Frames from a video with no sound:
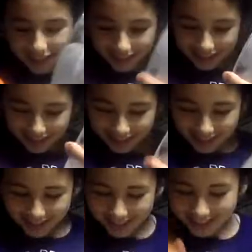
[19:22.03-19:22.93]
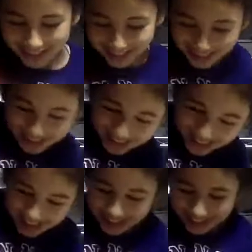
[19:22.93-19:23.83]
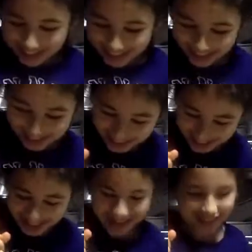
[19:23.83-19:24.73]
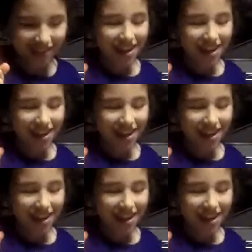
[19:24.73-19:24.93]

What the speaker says: I know. We can switch. I know it's tiring.